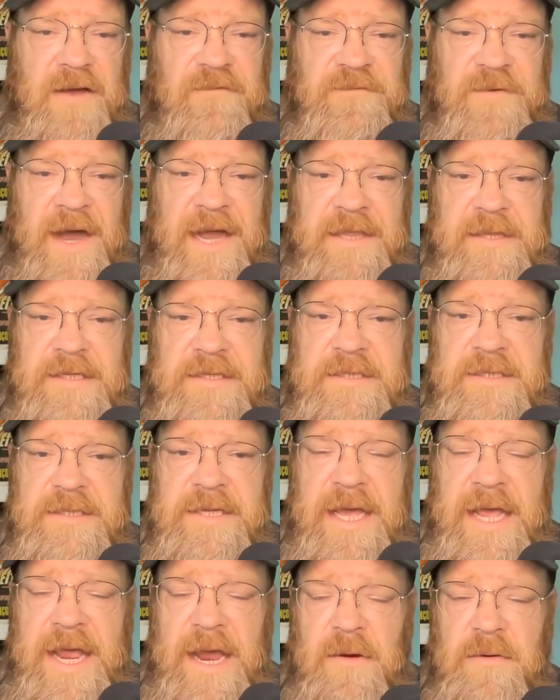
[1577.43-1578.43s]
Finally
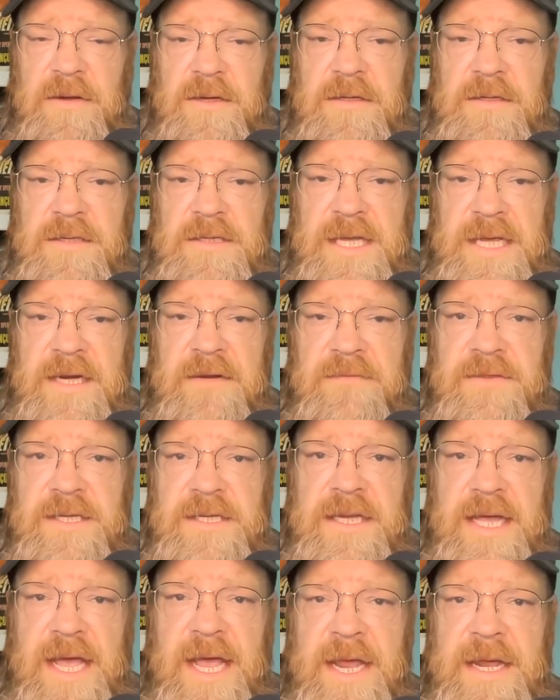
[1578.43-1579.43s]
today, our good deed of the
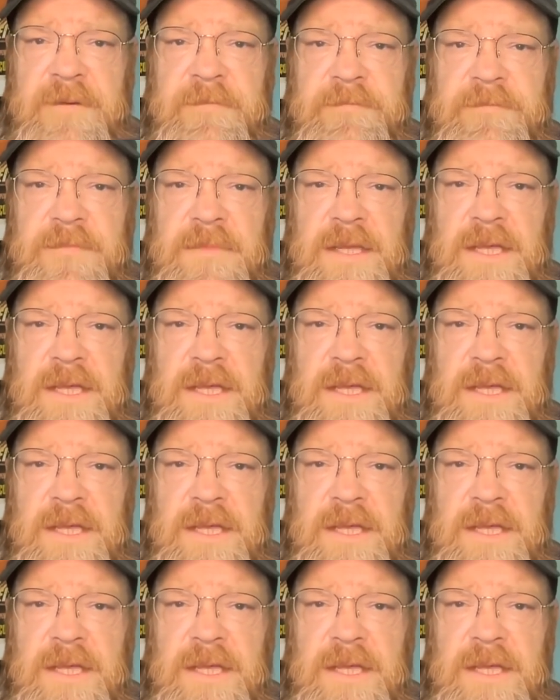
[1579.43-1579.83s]
day,